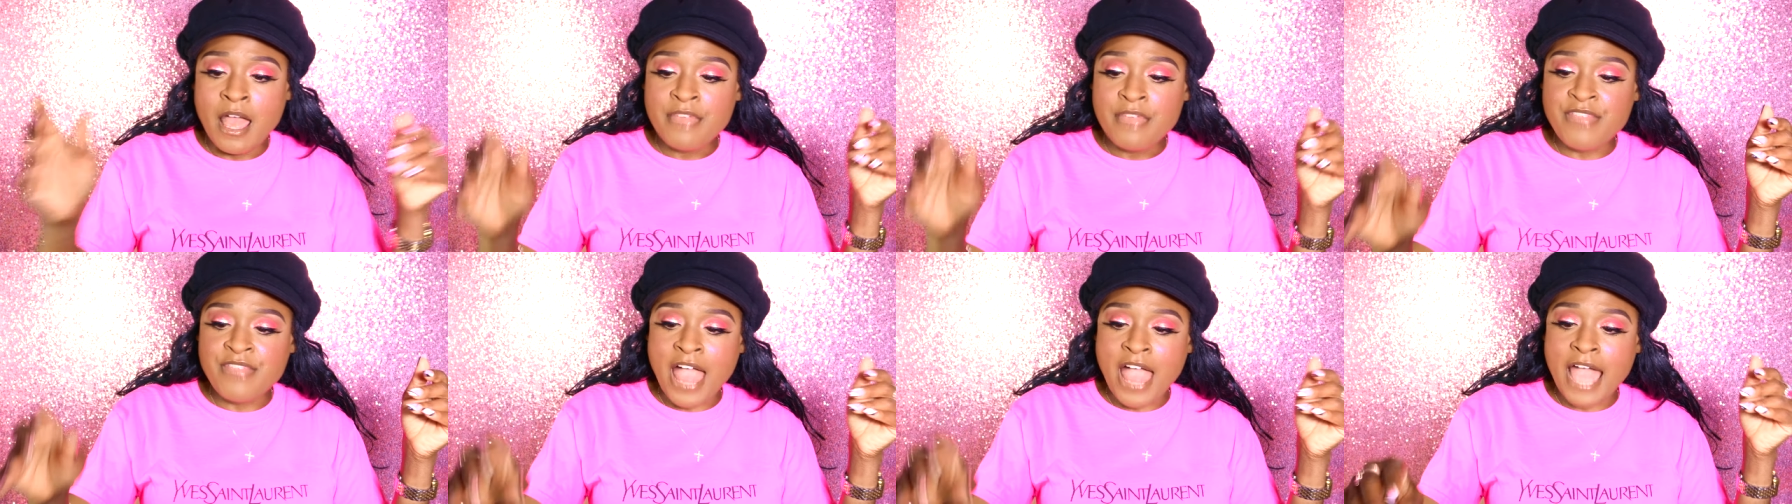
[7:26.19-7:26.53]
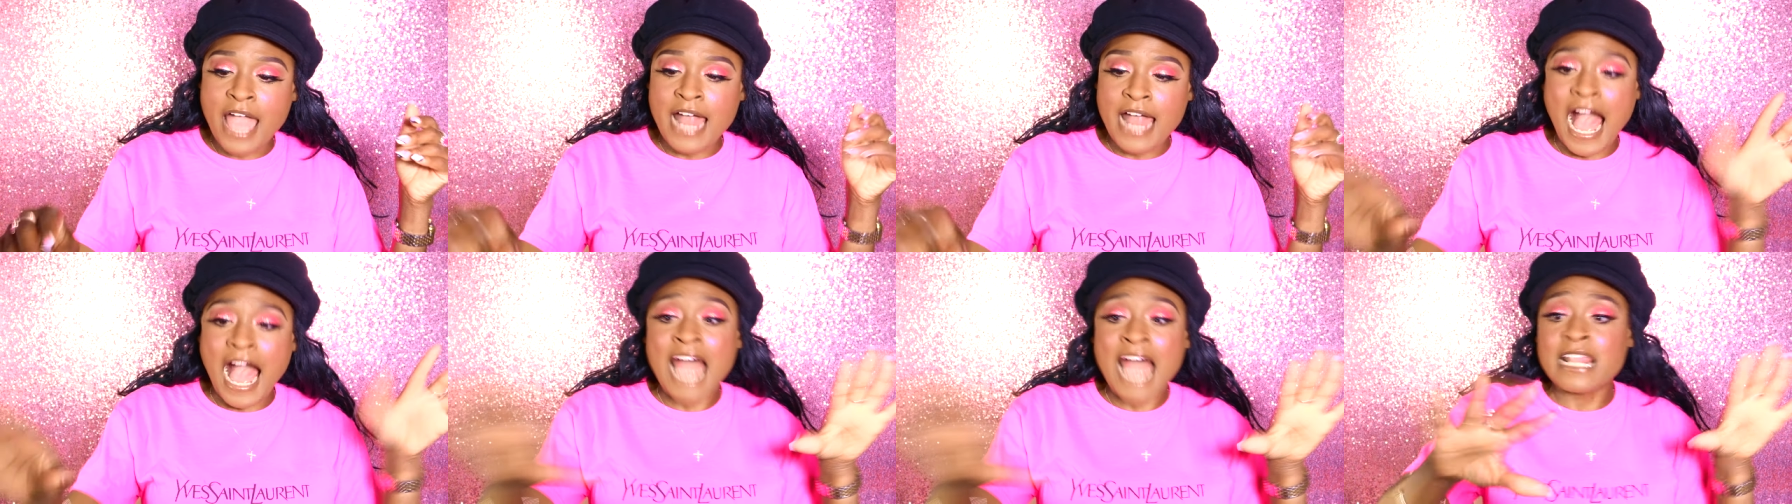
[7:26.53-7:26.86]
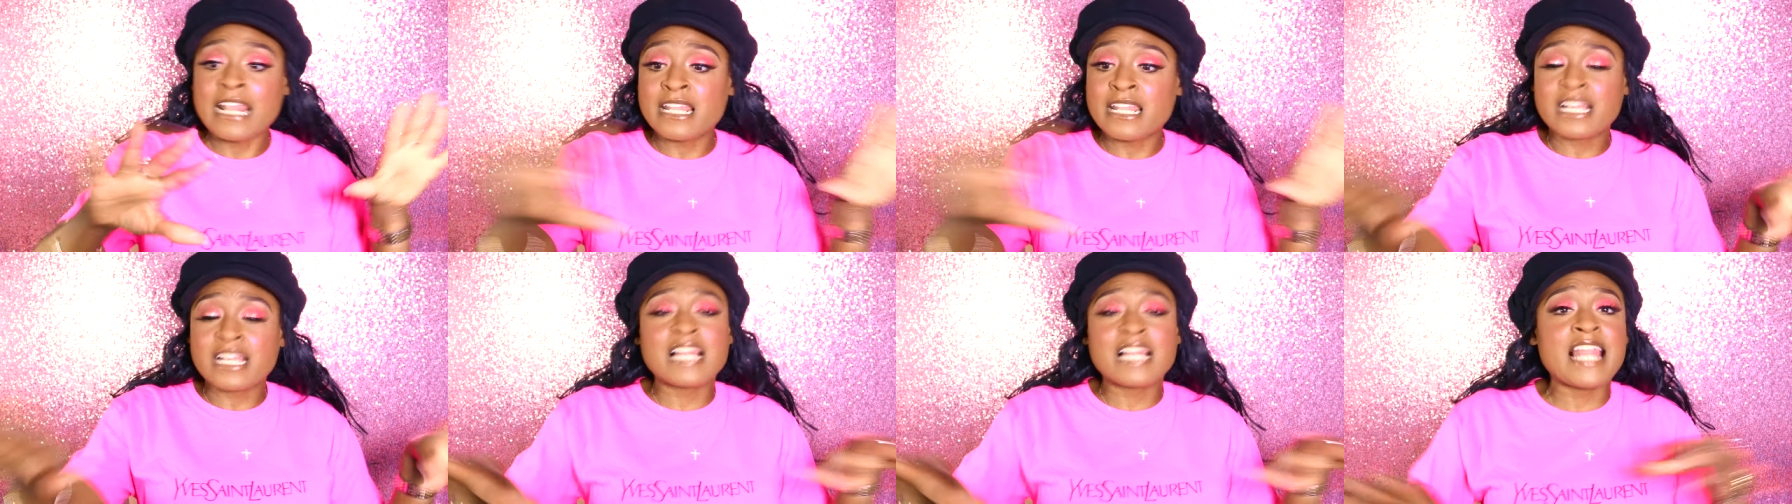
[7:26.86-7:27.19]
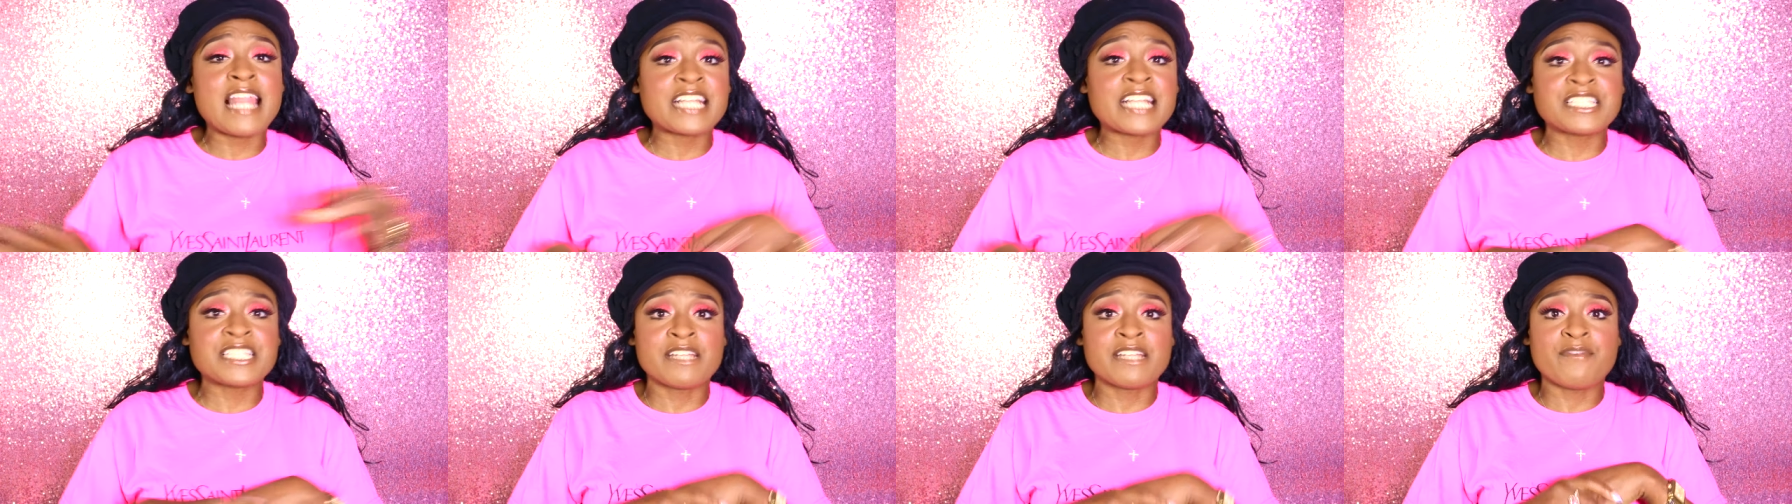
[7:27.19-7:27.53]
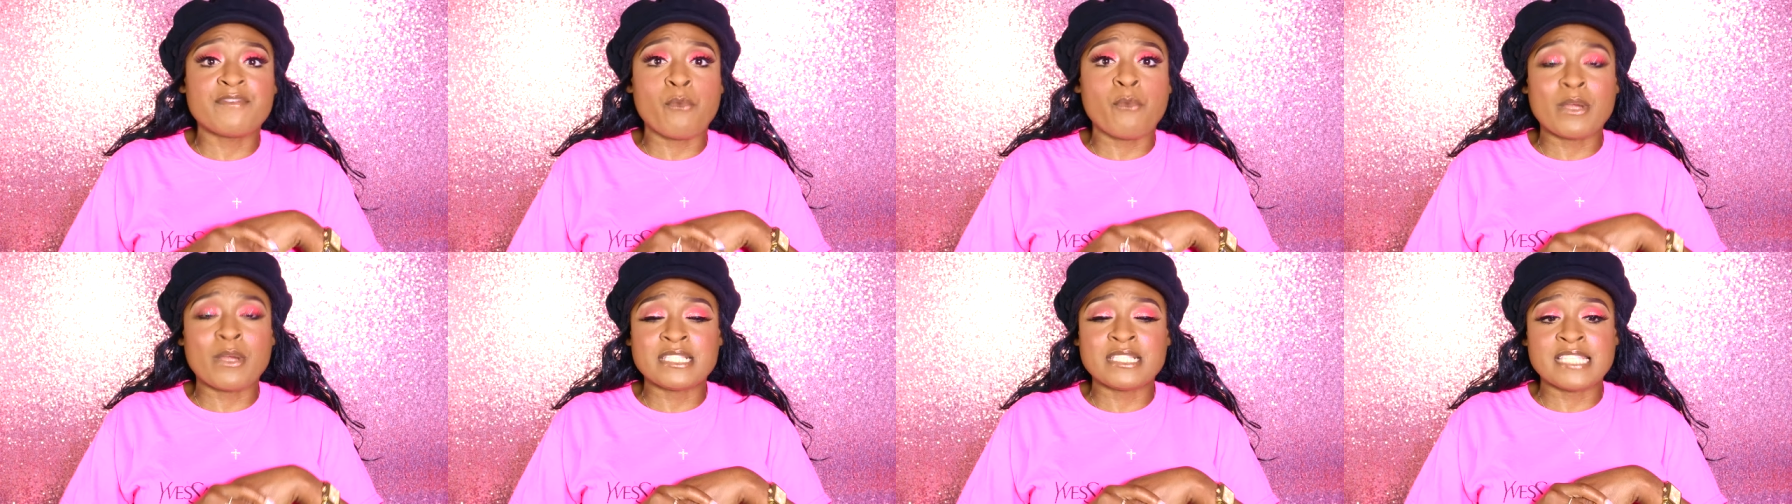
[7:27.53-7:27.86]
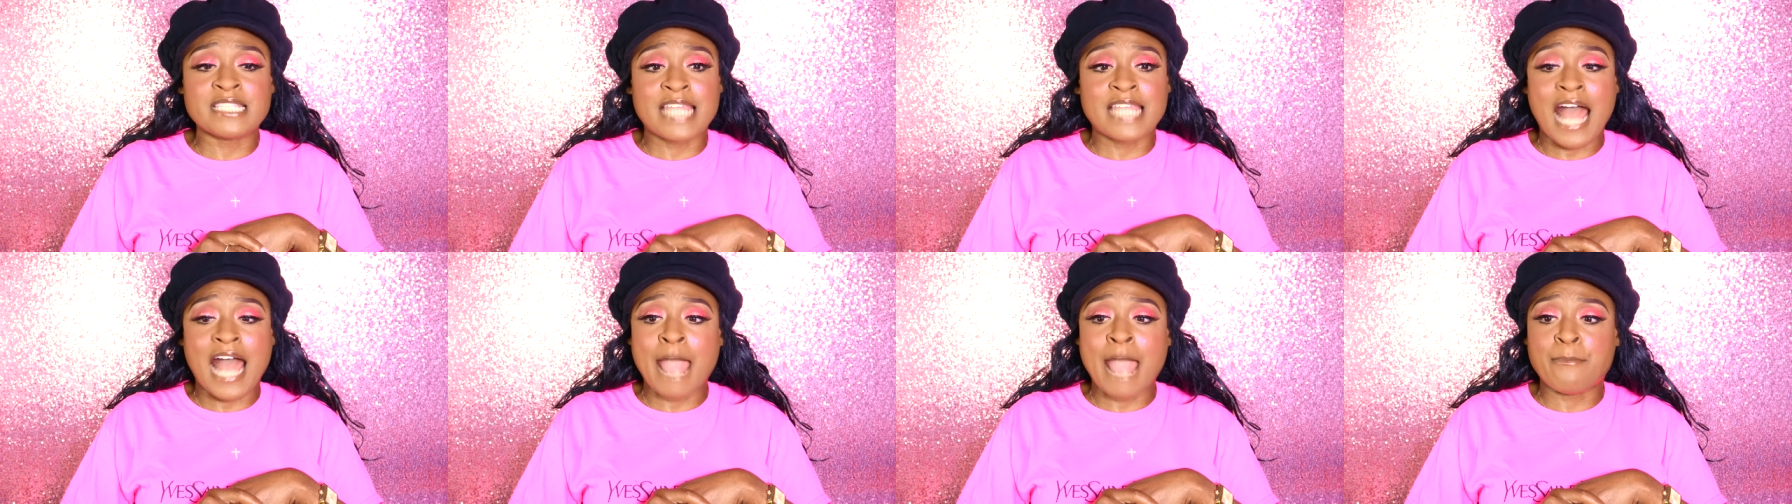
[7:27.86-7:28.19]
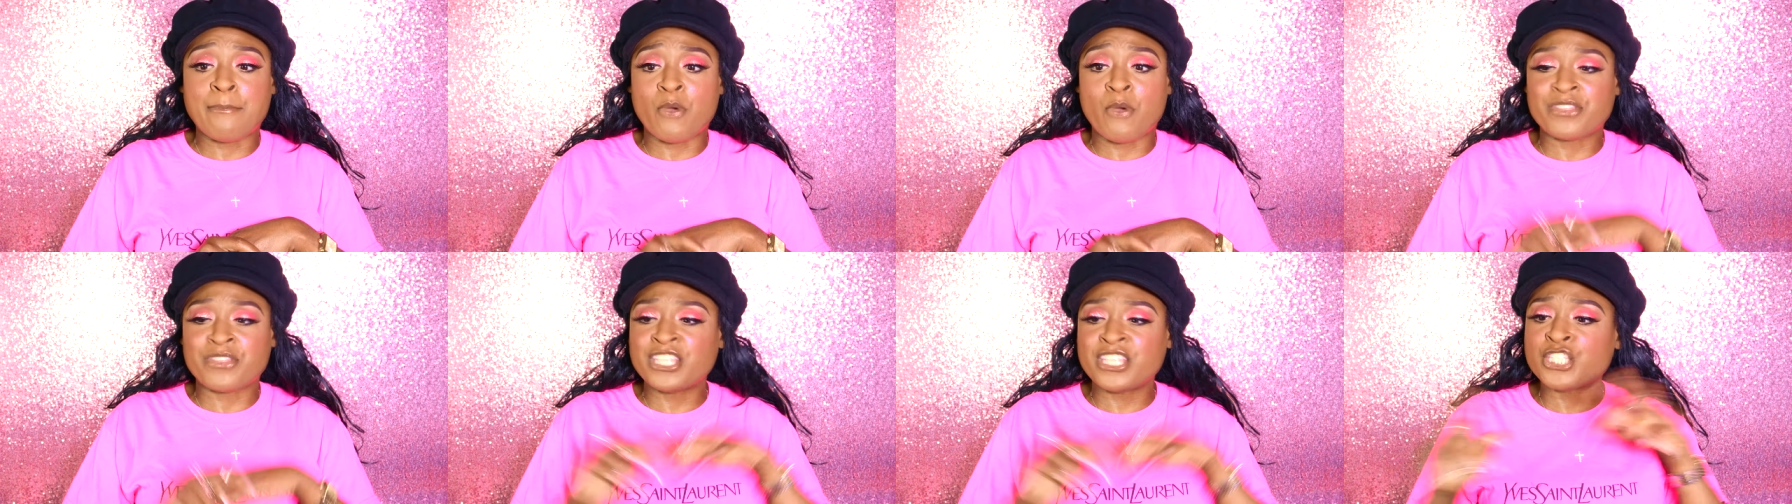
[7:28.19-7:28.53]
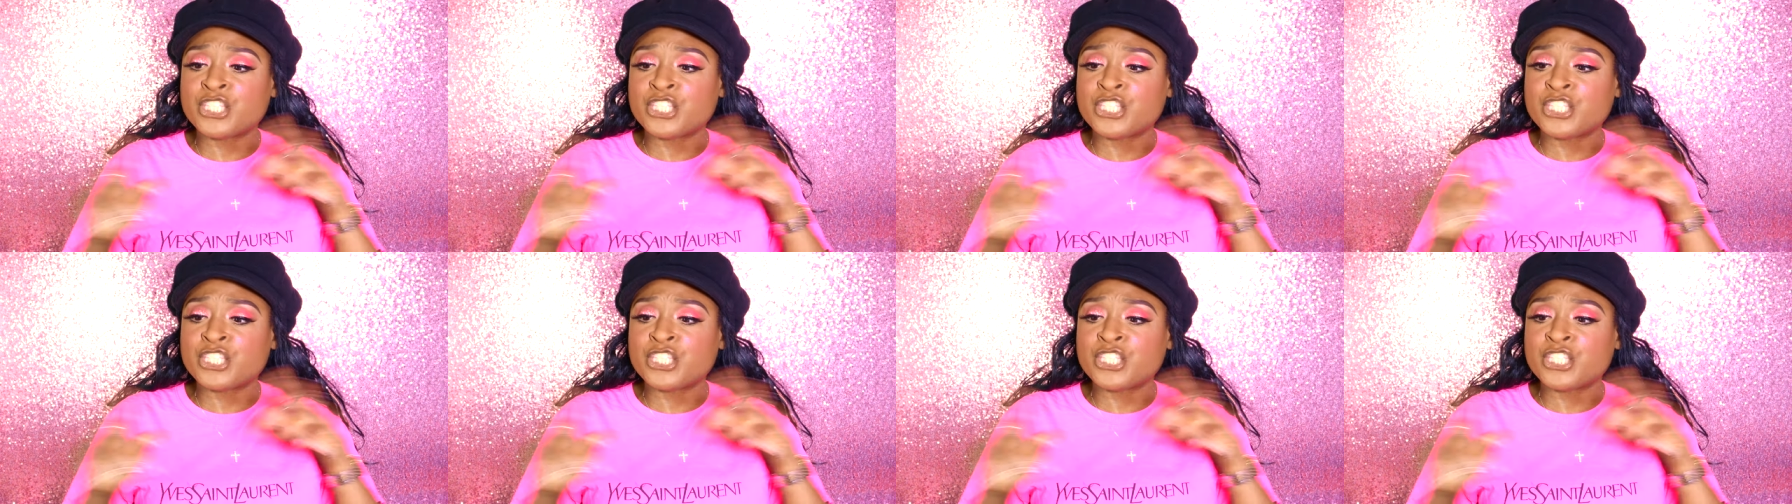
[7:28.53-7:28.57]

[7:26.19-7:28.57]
that out of the collection of the ones that I bought.